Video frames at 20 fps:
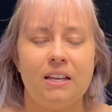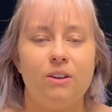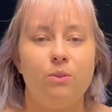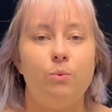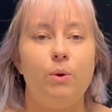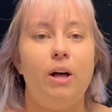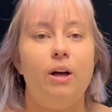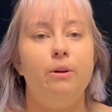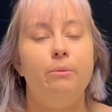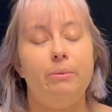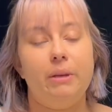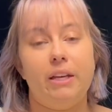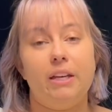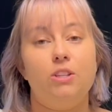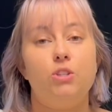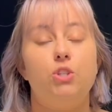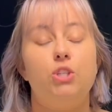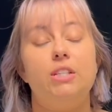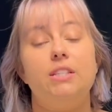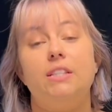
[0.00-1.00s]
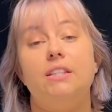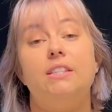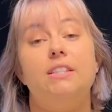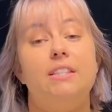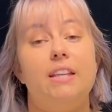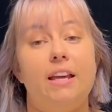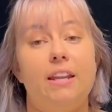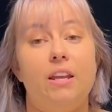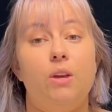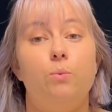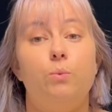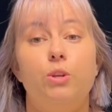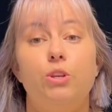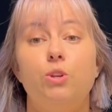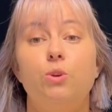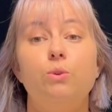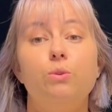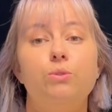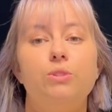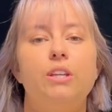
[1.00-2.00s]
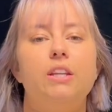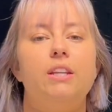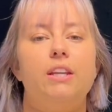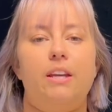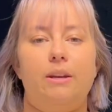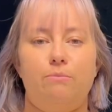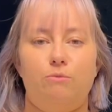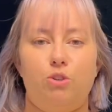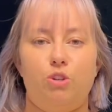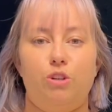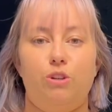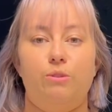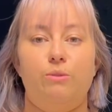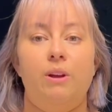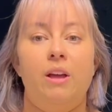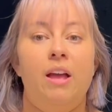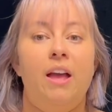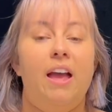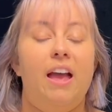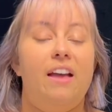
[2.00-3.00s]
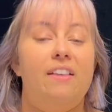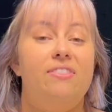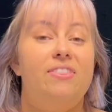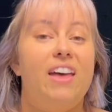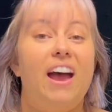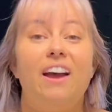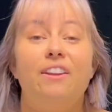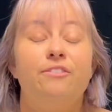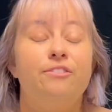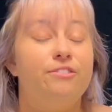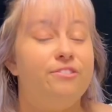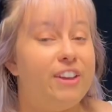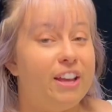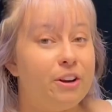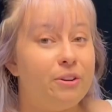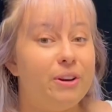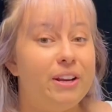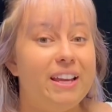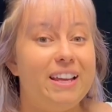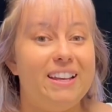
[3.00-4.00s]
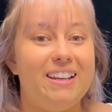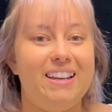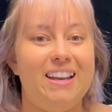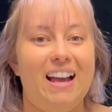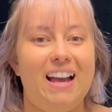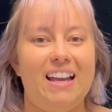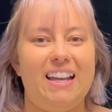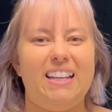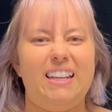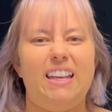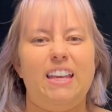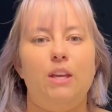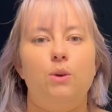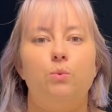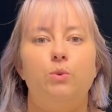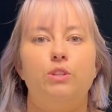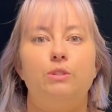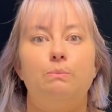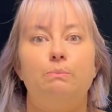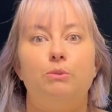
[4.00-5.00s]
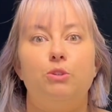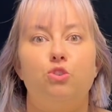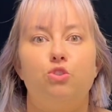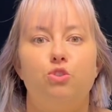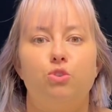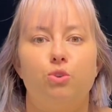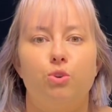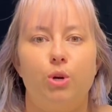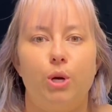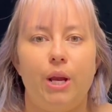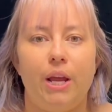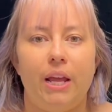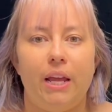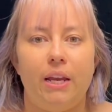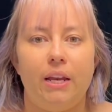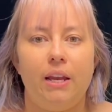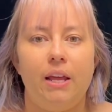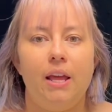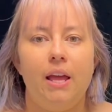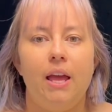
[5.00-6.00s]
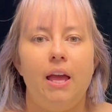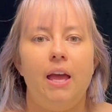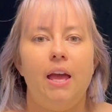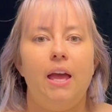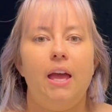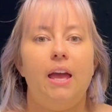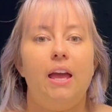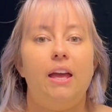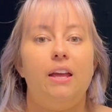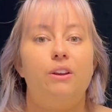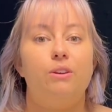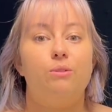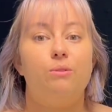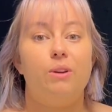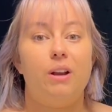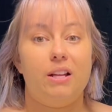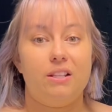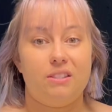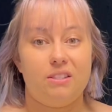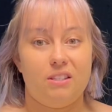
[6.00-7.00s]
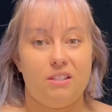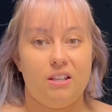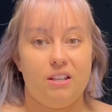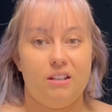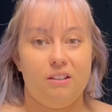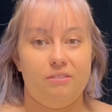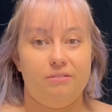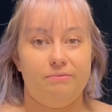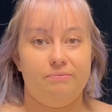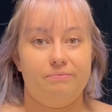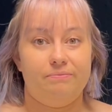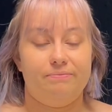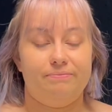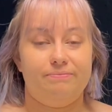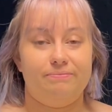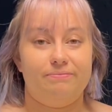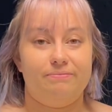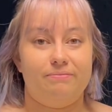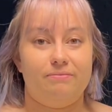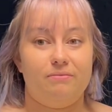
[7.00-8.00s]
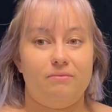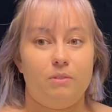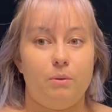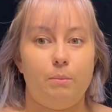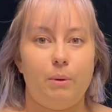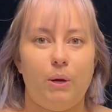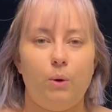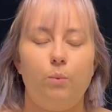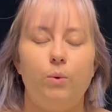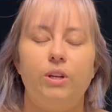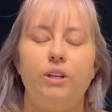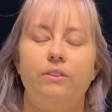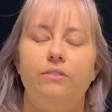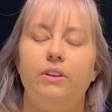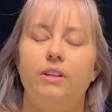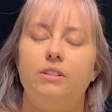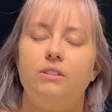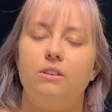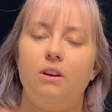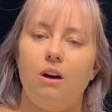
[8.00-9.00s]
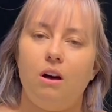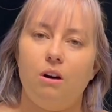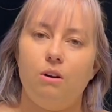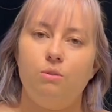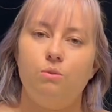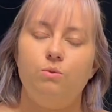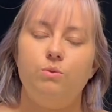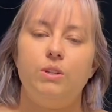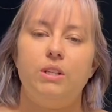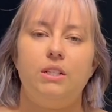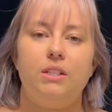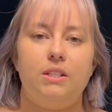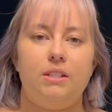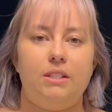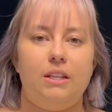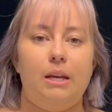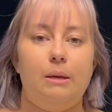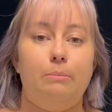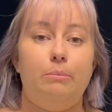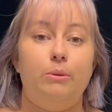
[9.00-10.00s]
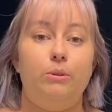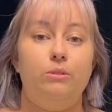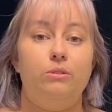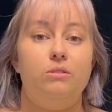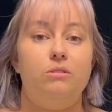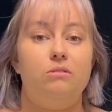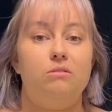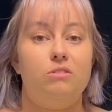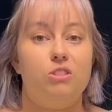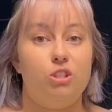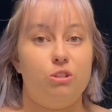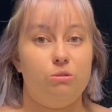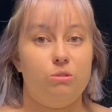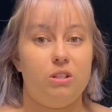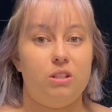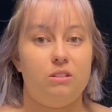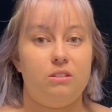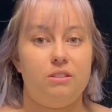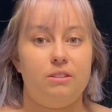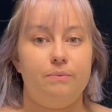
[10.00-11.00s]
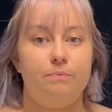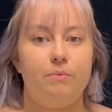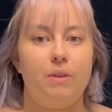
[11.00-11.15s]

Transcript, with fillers: Well, because Jesus said it, we knew it was going to come true. And that very night, he was betrayed and arrested by one of his own disciples, Judas.